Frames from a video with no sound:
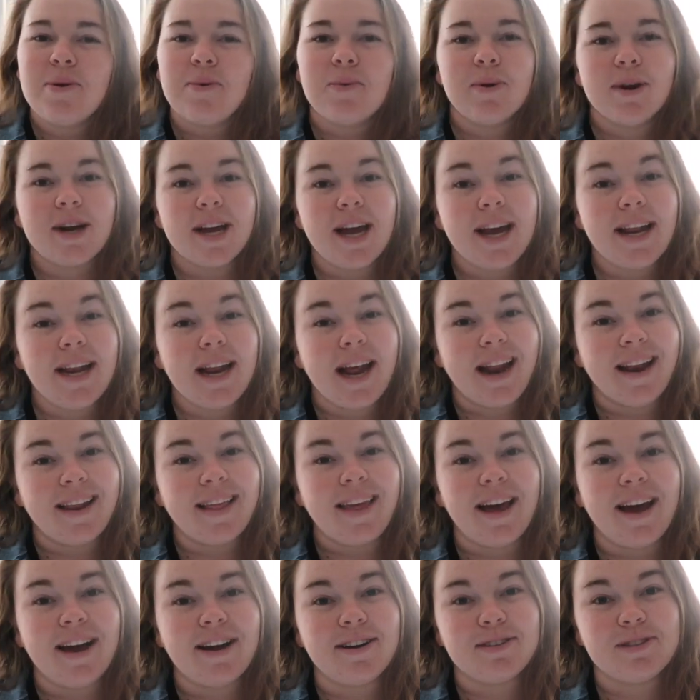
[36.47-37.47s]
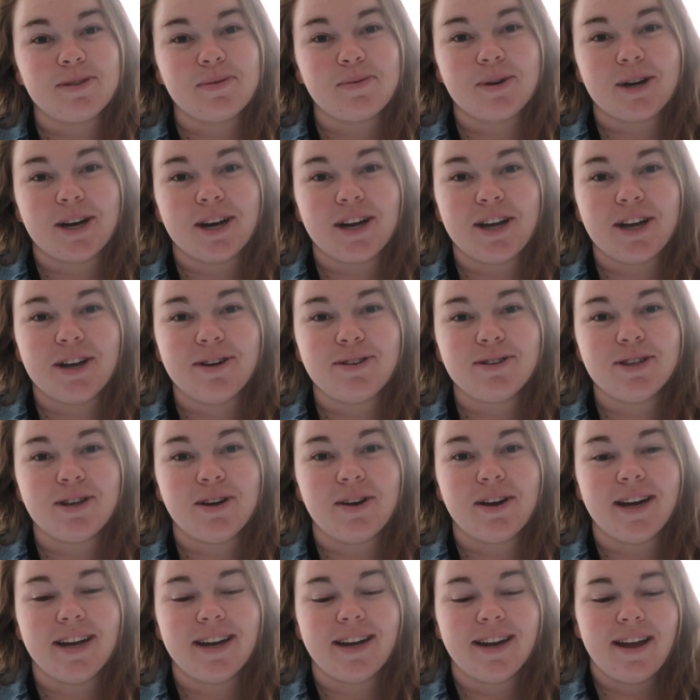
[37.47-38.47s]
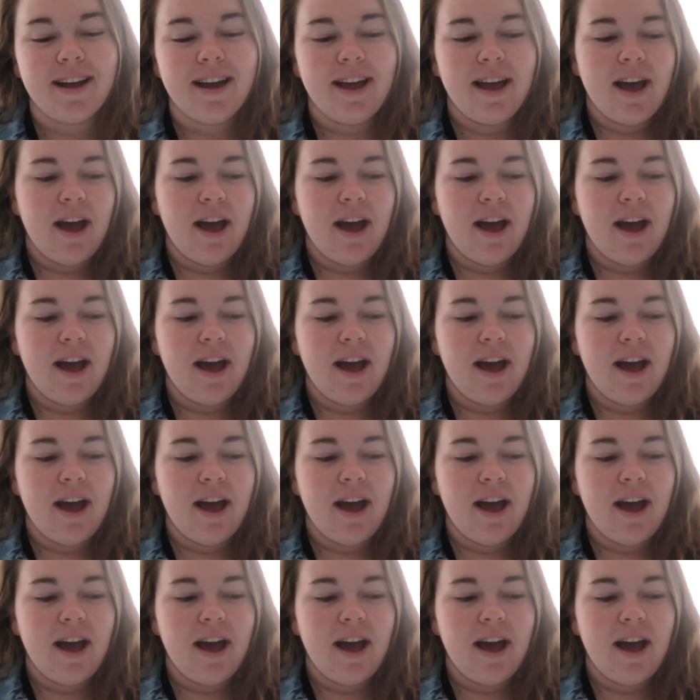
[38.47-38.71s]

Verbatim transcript: we're getting out of the house and we're gonna go do it.